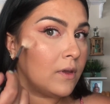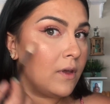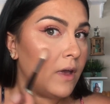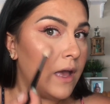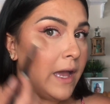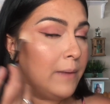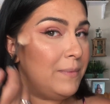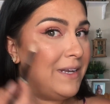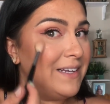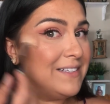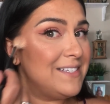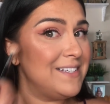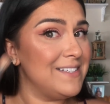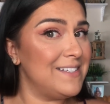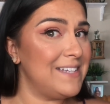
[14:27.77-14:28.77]
I mean,
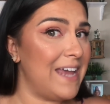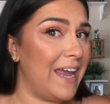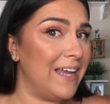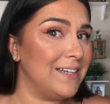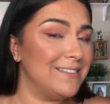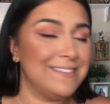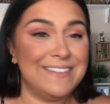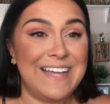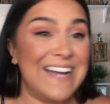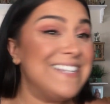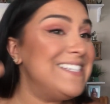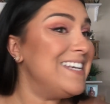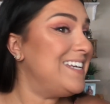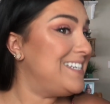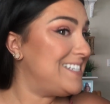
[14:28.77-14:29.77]
it's insane.
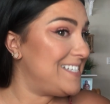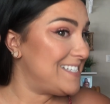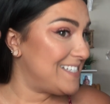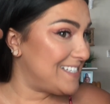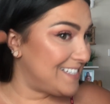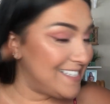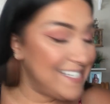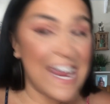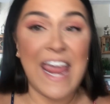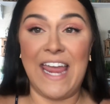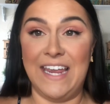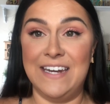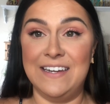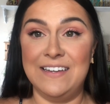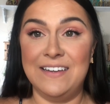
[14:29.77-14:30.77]
That's
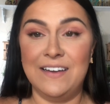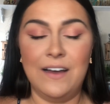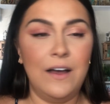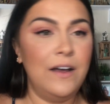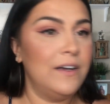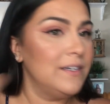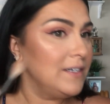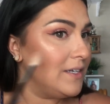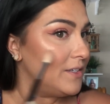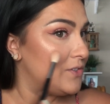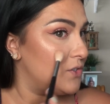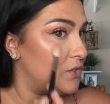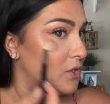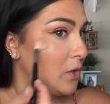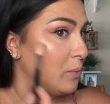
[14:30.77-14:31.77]
insane. Oh, it's
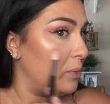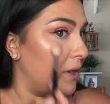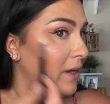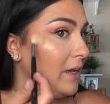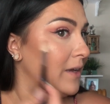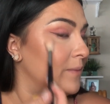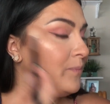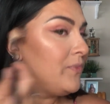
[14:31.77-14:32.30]
so pretty.